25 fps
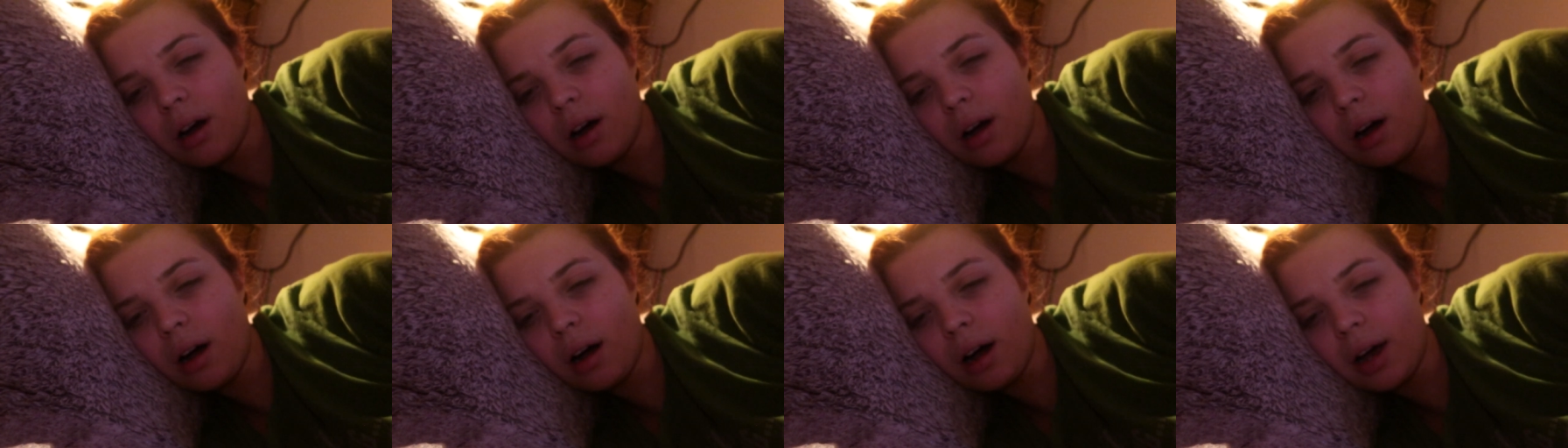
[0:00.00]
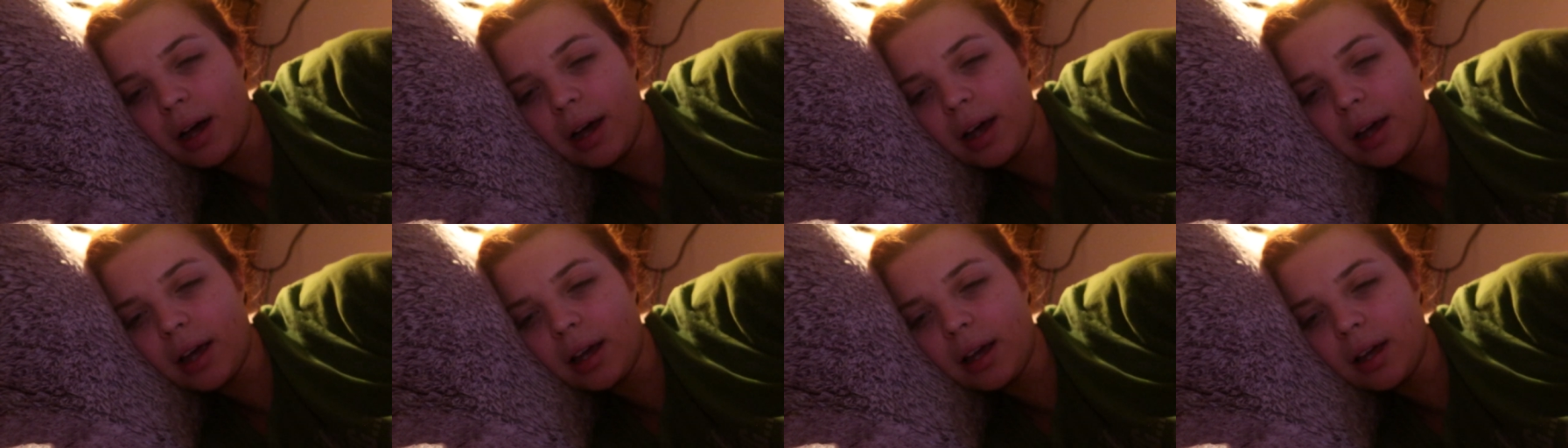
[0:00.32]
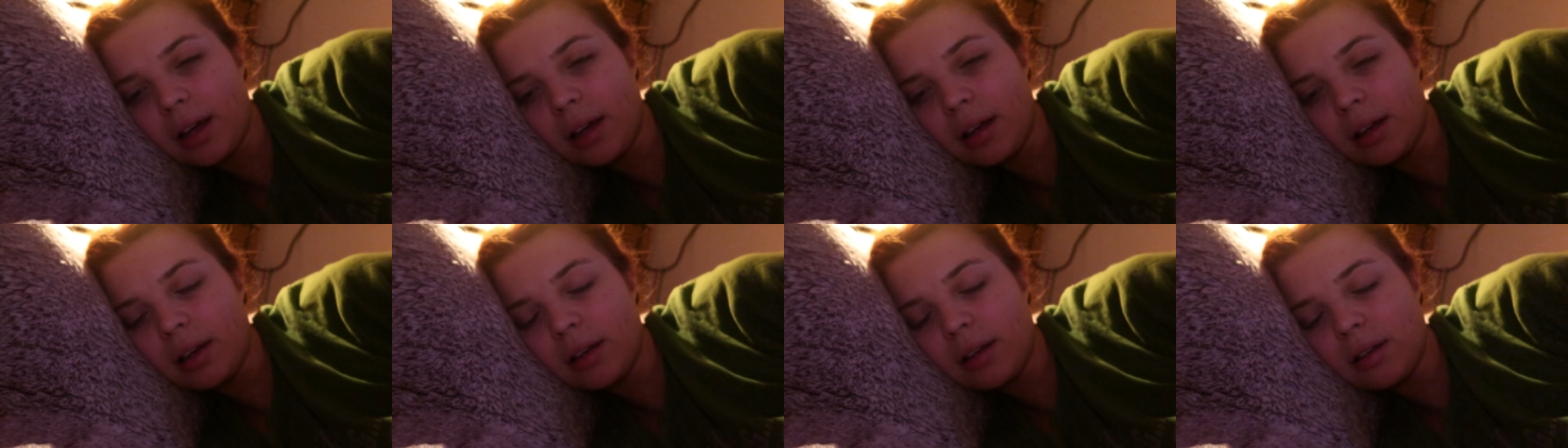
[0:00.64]

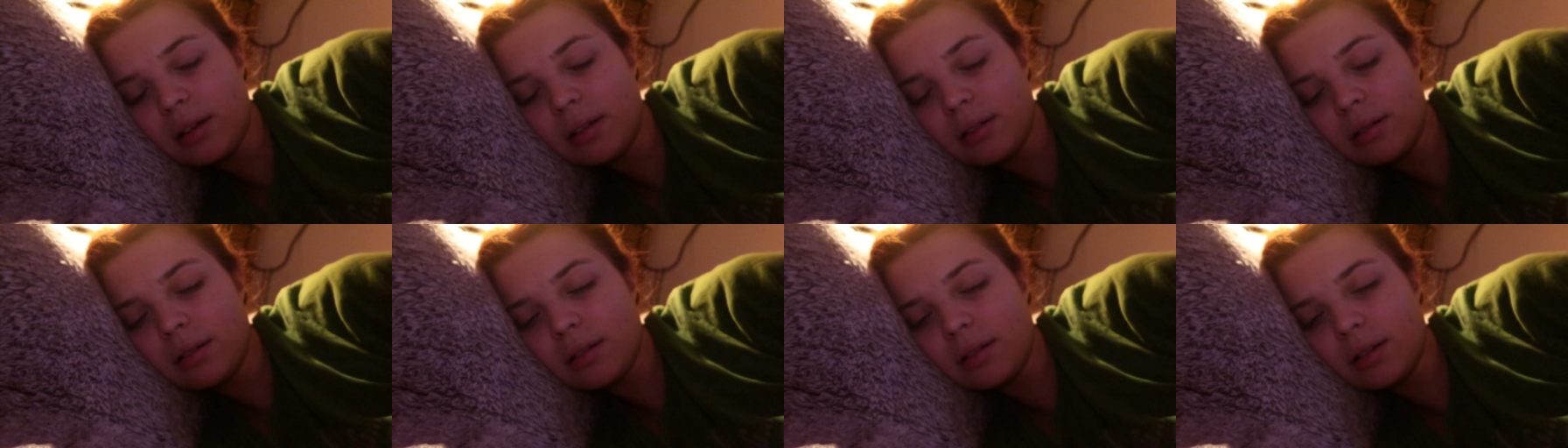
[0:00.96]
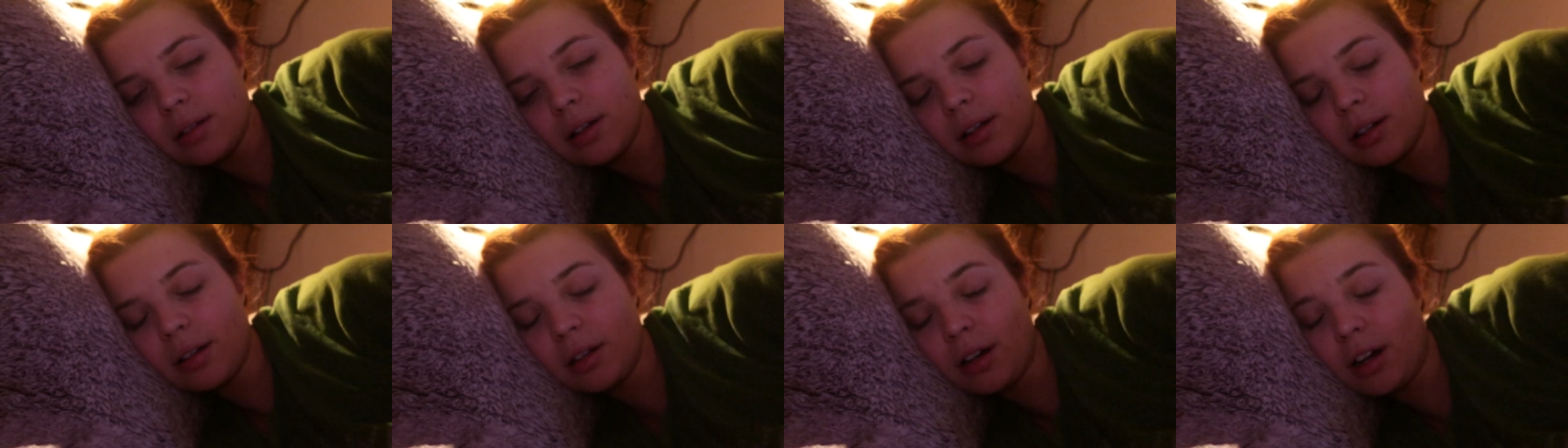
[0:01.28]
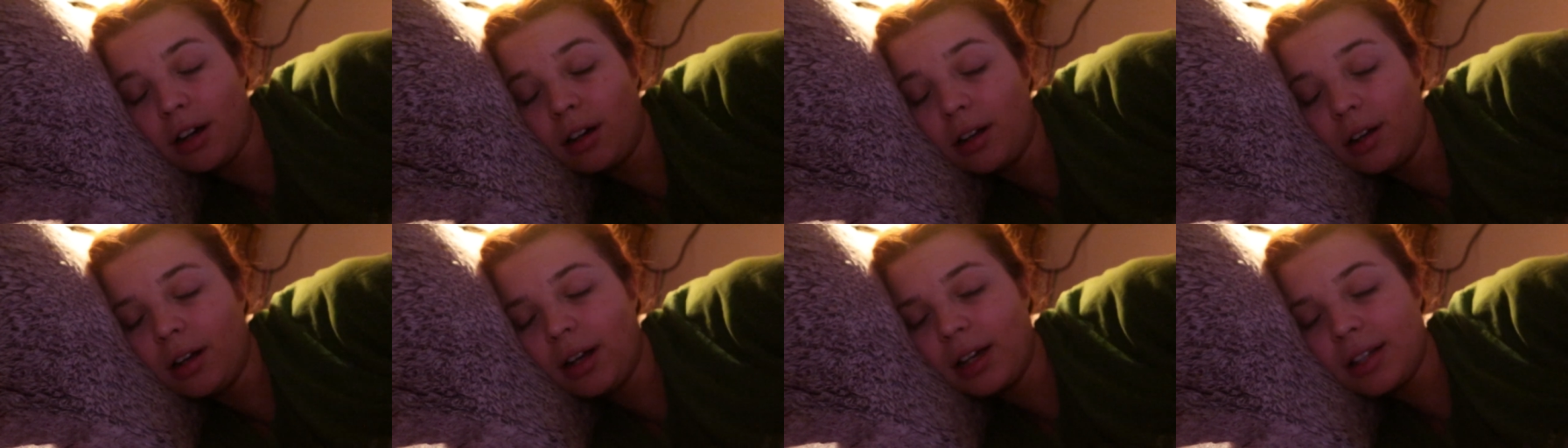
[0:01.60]
only
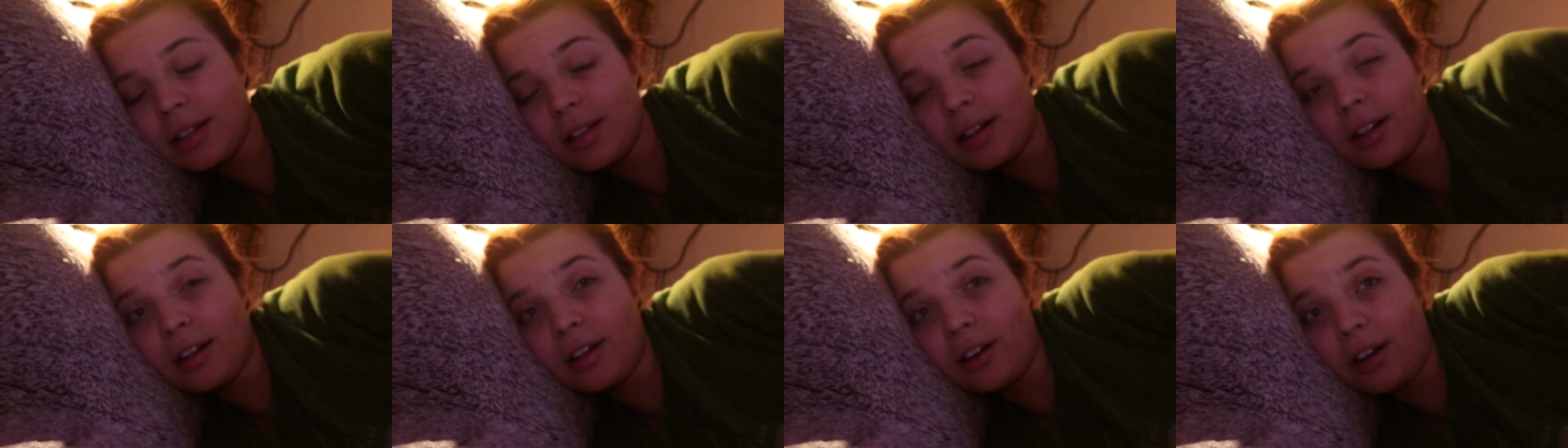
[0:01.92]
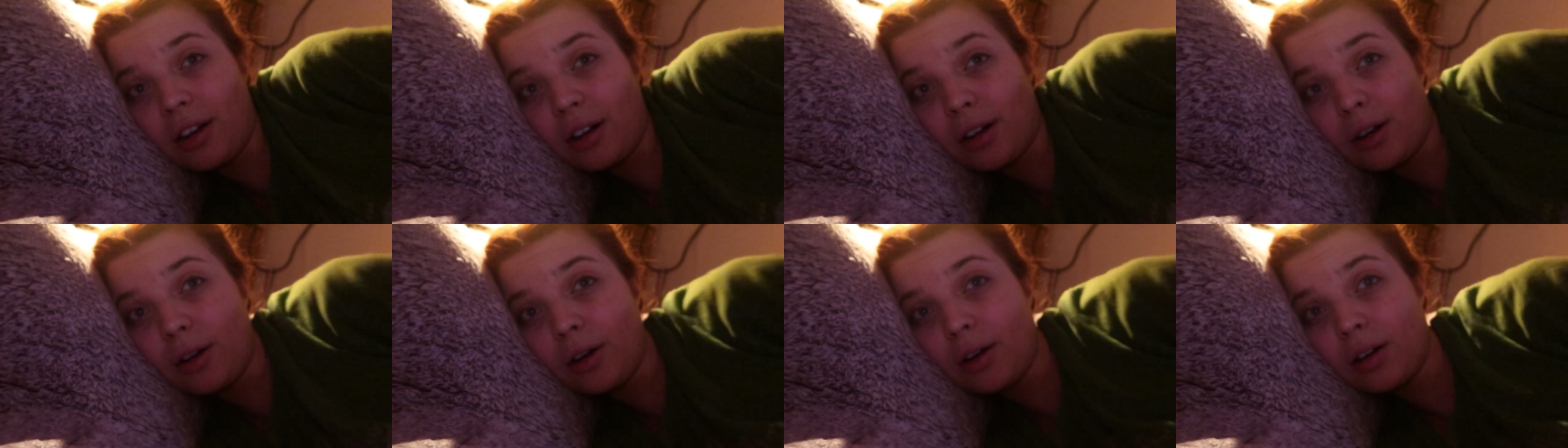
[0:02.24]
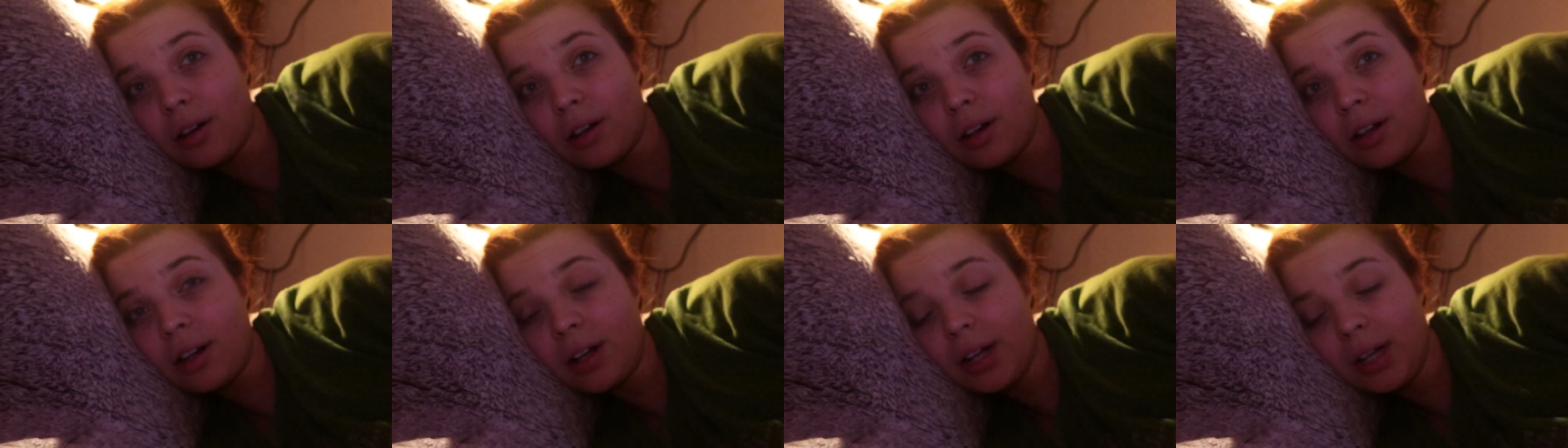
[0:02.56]
9
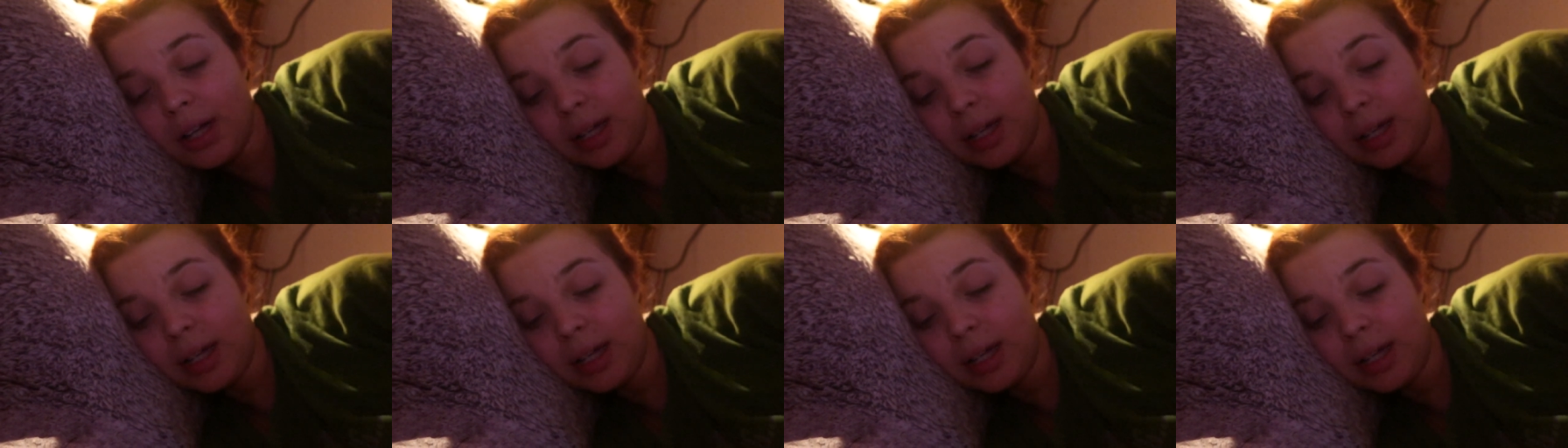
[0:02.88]
o'clock,